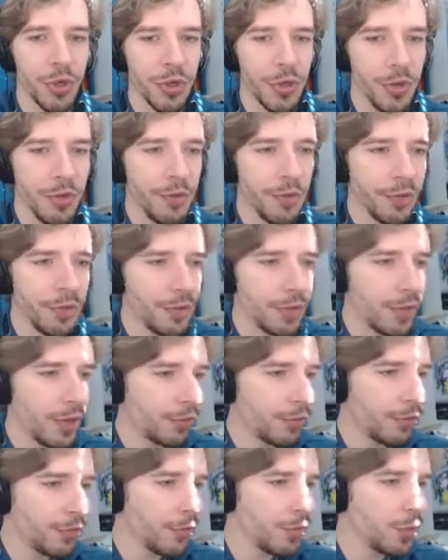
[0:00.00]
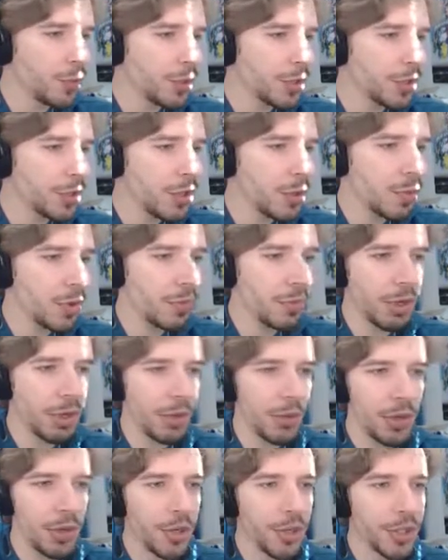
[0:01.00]
Fifth, level 51 is open, but I'm
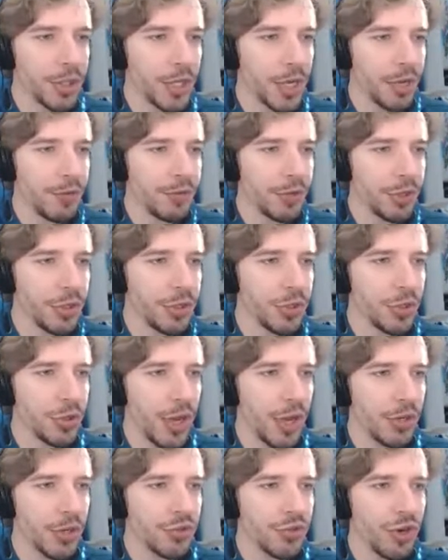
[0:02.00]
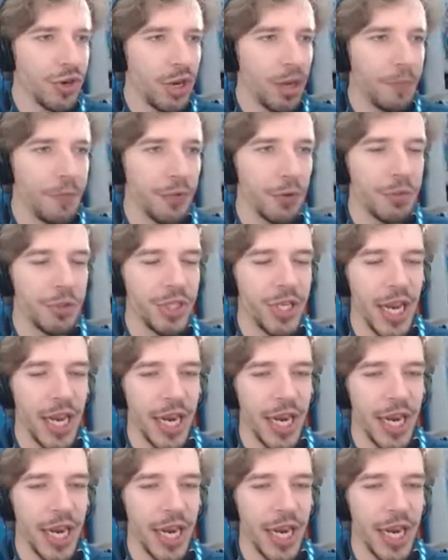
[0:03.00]
gonna dive into extra help from Jenny,